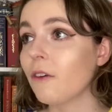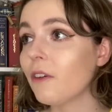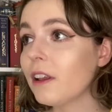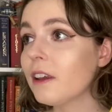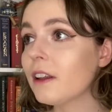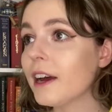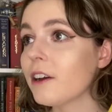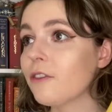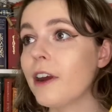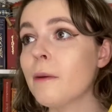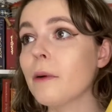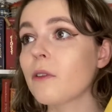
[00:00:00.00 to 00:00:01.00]
I really like
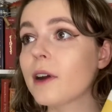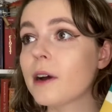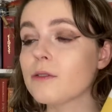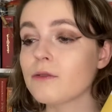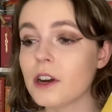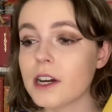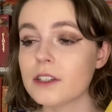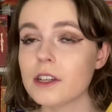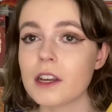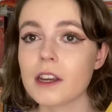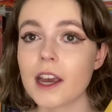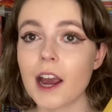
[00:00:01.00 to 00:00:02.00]
Rainbow Rowell's
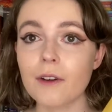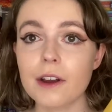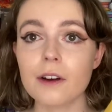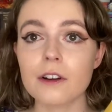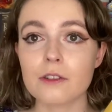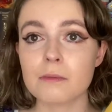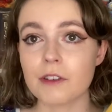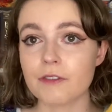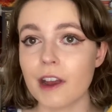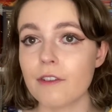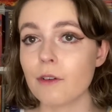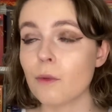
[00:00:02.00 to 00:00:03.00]
writing. Carry On is my
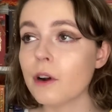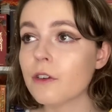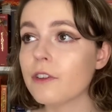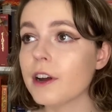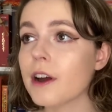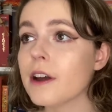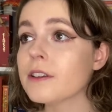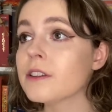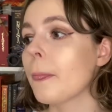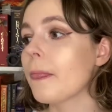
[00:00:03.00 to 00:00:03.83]
favourite one of hers.